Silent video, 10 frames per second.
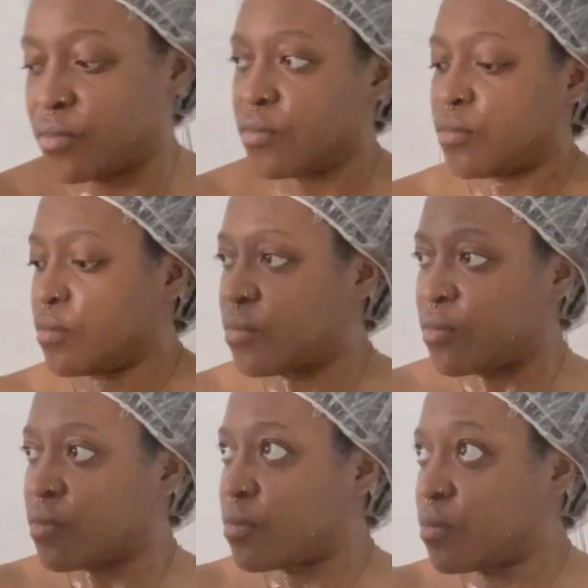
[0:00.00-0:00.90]
a day or
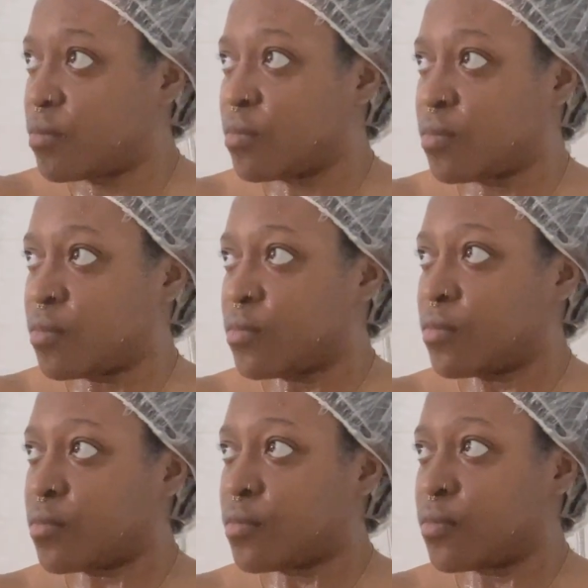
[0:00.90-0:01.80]
something. And if you
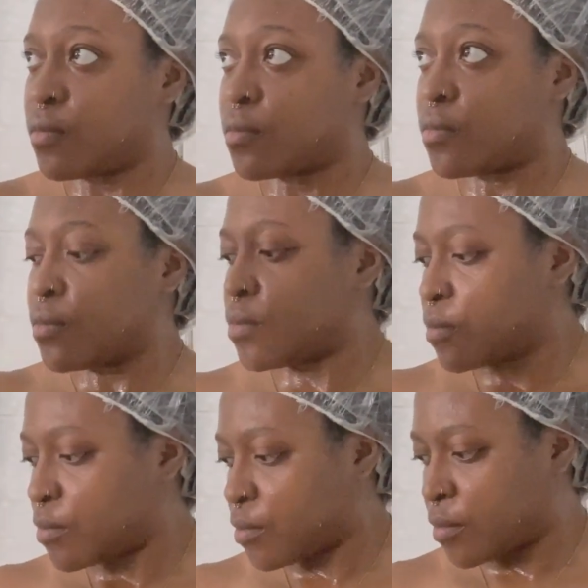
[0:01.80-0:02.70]
never
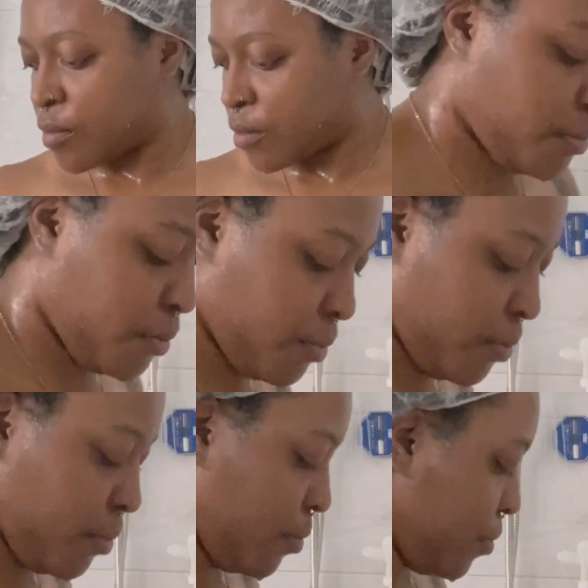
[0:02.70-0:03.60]
detangle your
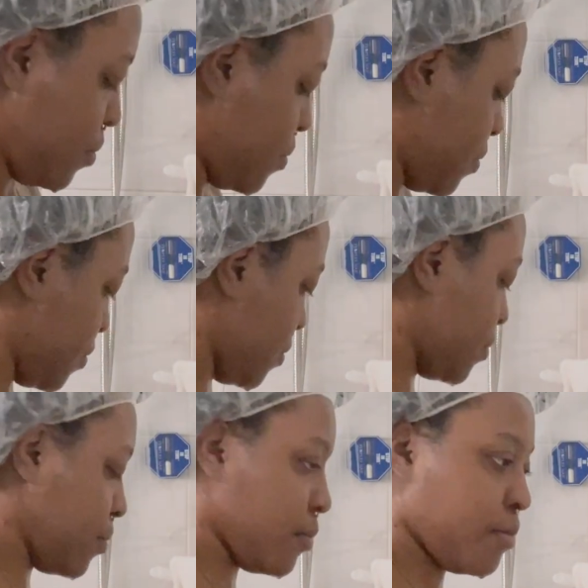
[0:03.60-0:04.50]
hair and you have the type
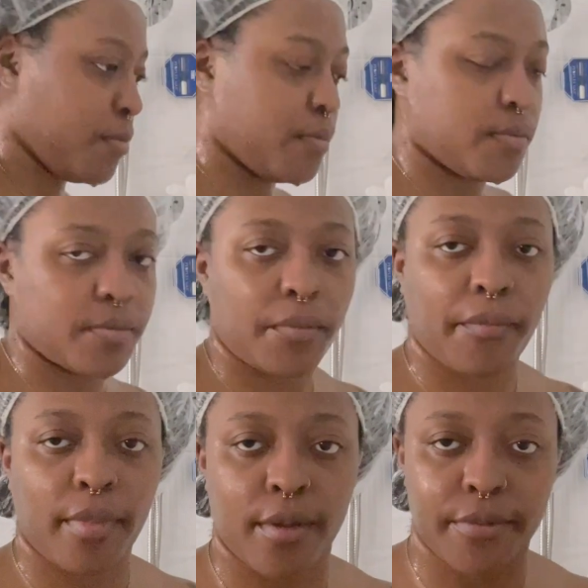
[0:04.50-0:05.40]
of hair that will keep
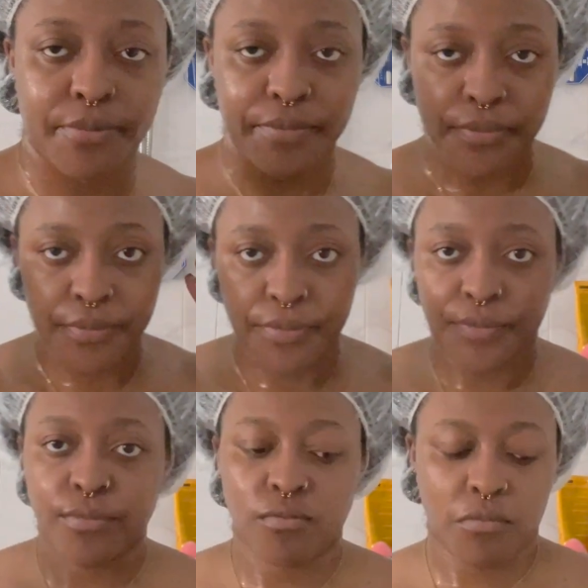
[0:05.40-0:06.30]
the hair in,